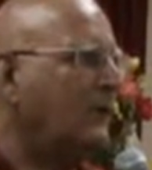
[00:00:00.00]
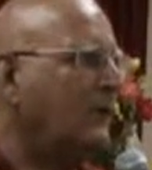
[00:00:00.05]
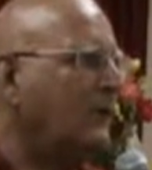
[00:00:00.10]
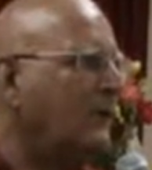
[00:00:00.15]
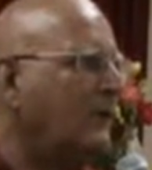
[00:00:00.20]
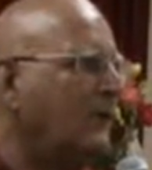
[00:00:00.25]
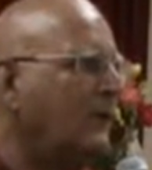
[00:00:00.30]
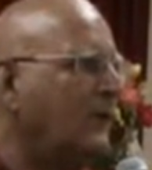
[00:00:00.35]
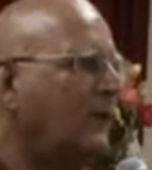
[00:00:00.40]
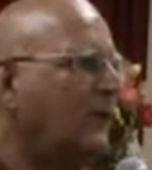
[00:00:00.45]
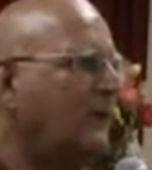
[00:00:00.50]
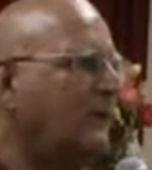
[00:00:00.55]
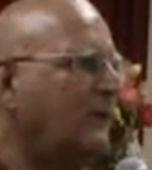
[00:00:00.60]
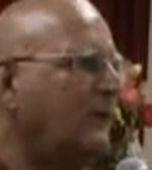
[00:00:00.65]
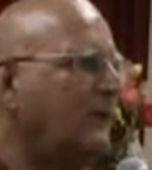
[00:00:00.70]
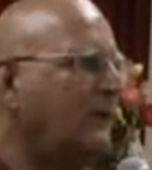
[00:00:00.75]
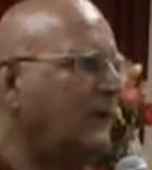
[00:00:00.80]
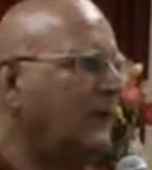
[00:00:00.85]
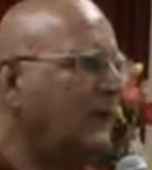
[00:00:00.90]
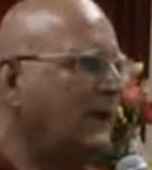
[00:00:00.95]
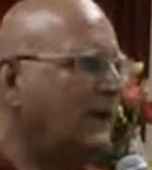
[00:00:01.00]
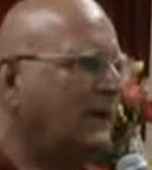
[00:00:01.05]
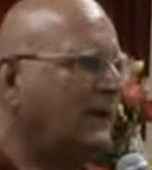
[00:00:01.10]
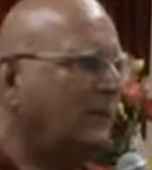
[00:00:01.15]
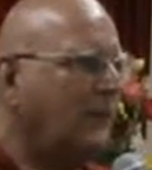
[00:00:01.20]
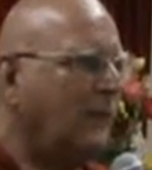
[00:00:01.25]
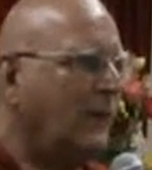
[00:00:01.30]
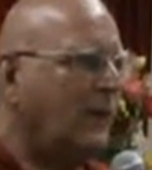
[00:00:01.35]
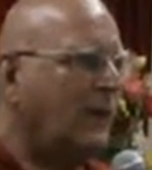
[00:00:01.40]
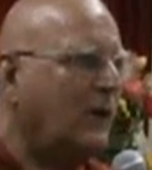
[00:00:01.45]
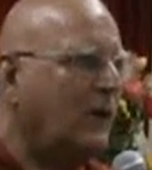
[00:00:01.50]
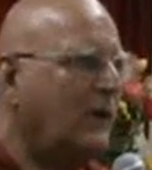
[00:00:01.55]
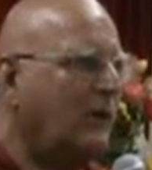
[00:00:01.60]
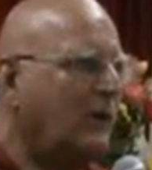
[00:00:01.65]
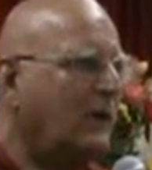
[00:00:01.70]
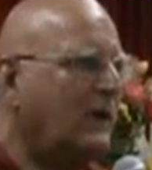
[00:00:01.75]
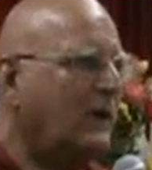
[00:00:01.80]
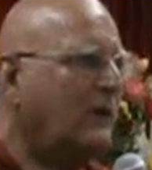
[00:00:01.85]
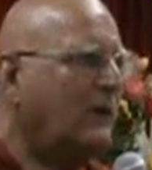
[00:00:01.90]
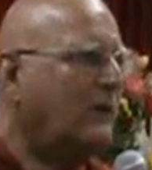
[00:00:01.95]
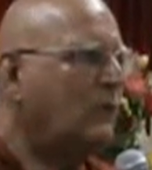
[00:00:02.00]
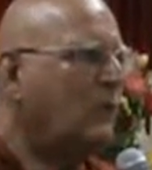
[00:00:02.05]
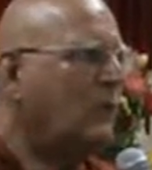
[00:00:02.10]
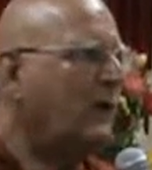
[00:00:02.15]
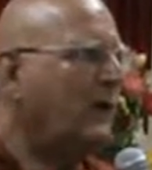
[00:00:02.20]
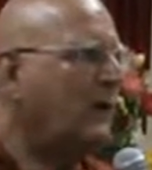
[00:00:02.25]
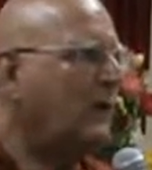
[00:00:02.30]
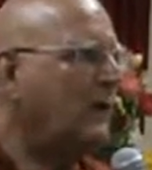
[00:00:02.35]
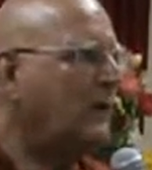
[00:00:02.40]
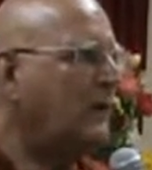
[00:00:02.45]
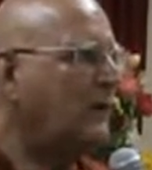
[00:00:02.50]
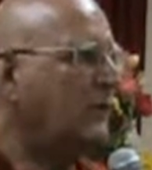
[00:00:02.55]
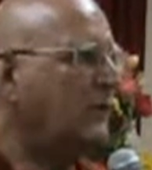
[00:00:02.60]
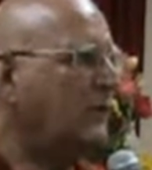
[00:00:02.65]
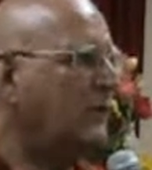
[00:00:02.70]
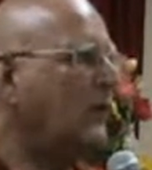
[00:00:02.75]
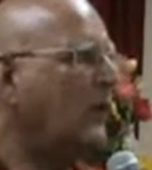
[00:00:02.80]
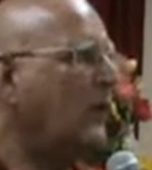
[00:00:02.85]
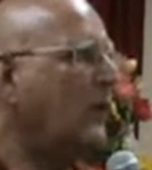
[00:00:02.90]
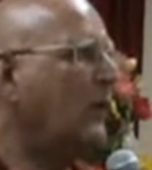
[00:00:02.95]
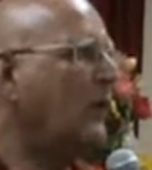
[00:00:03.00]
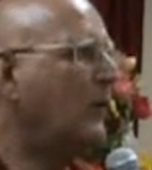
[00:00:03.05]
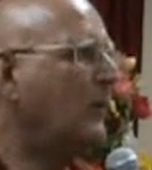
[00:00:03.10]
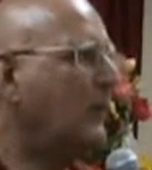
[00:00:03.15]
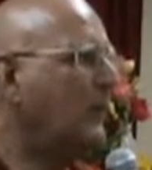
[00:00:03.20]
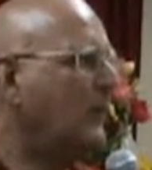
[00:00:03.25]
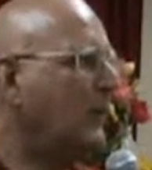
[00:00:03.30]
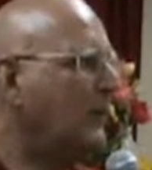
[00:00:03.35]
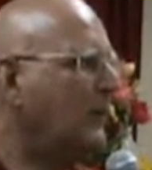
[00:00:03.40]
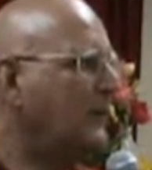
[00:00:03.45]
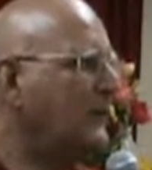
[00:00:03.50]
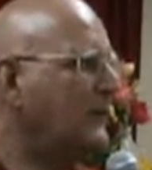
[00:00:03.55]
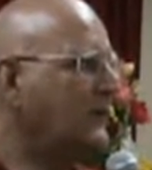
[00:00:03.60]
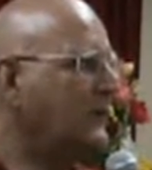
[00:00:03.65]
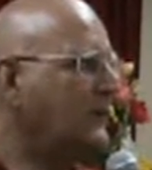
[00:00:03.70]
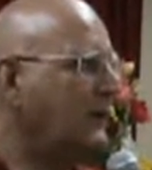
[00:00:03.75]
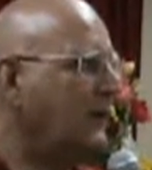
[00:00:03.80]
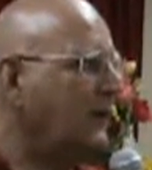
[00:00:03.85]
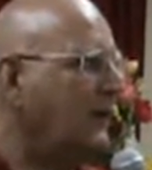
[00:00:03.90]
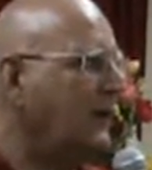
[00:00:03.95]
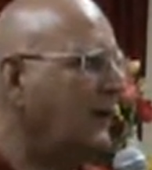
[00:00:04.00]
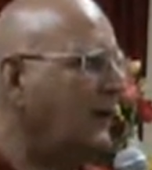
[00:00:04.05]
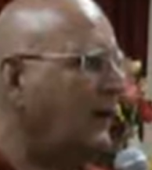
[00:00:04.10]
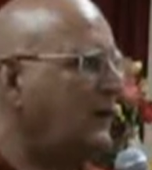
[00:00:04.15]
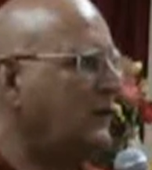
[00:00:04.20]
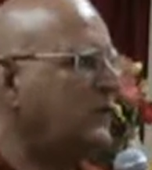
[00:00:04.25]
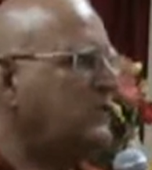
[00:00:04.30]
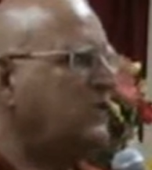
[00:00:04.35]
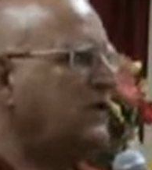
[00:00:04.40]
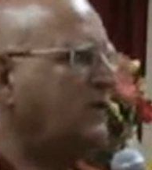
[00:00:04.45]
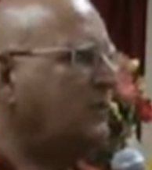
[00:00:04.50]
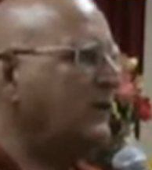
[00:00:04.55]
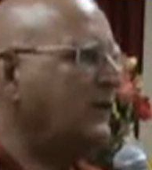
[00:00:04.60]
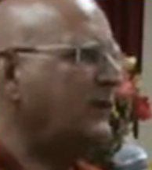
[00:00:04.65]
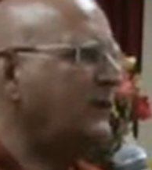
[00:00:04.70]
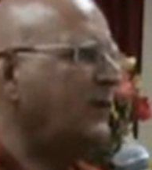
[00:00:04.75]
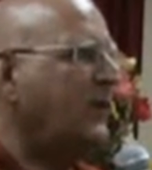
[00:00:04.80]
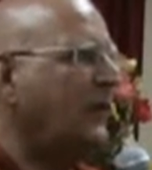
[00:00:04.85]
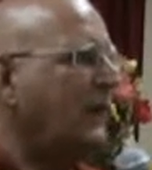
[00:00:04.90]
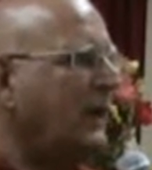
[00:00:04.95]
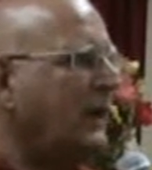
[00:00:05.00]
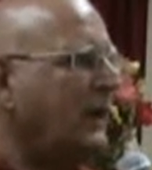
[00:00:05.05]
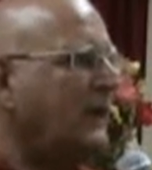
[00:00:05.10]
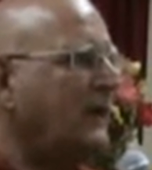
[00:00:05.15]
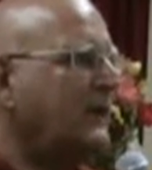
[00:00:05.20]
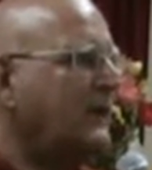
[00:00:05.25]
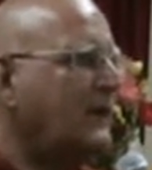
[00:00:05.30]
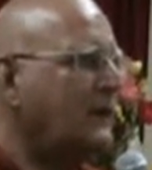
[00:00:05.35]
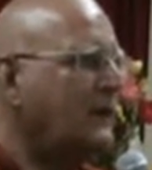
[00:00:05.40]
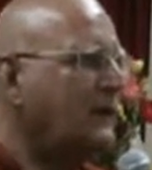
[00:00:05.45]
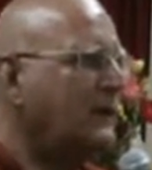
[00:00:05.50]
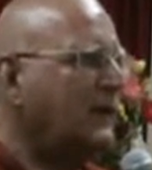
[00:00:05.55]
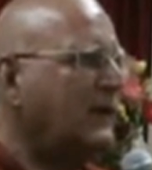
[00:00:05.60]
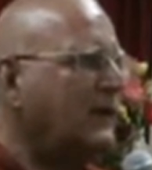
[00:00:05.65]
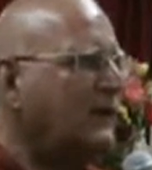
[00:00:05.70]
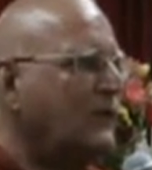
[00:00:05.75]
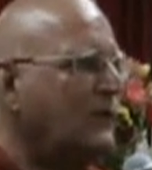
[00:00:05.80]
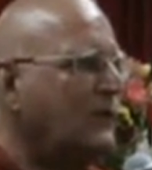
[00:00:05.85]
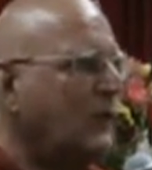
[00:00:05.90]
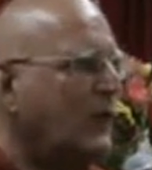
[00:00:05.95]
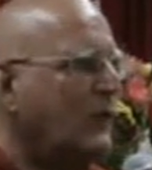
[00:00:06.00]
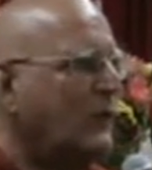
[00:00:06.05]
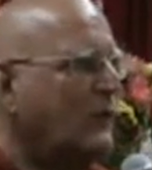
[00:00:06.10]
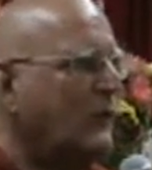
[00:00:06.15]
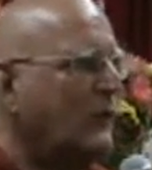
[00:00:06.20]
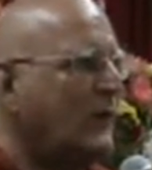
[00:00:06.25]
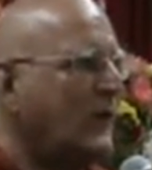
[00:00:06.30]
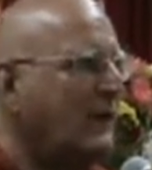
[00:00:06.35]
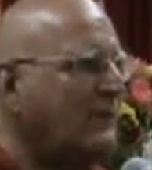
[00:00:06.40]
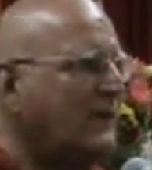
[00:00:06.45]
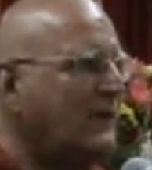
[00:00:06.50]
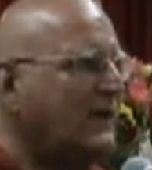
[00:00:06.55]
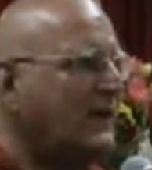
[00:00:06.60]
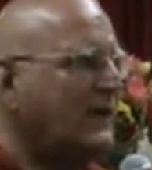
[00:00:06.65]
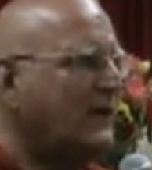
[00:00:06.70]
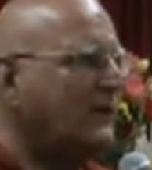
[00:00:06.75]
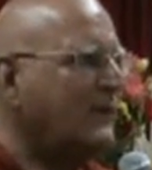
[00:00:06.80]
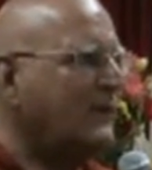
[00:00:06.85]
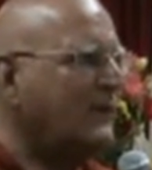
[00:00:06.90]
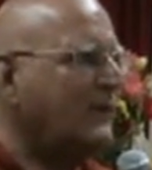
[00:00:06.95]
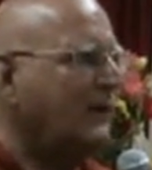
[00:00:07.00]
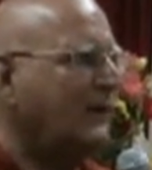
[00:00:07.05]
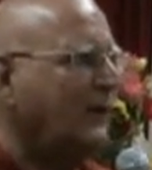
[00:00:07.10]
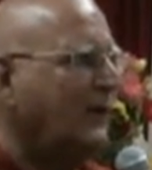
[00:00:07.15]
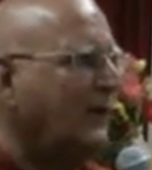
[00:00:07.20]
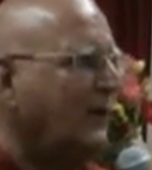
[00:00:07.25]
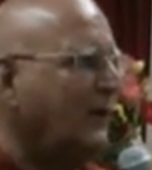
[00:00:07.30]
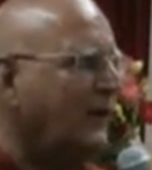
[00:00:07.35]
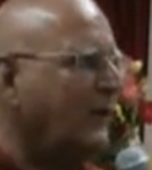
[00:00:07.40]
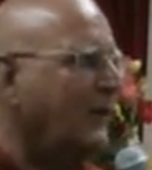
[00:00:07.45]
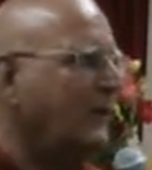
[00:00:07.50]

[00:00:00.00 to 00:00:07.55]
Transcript: So on the fourth evening, a big wind, a storm comes, and the ship is going like this, and it's about to capsize, and